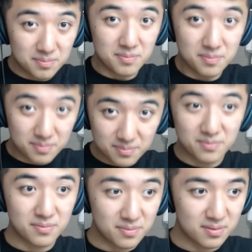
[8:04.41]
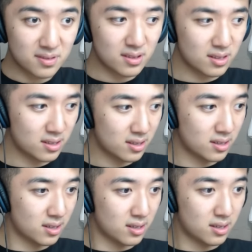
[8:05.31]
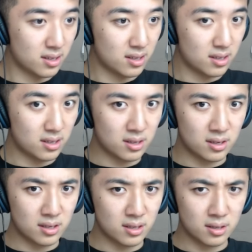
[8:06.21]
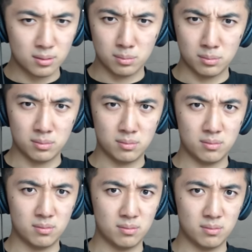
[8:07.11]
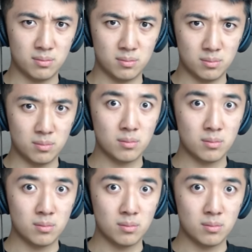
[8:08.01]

I will be giving away a million dollars to every person who clicks the subscribe button.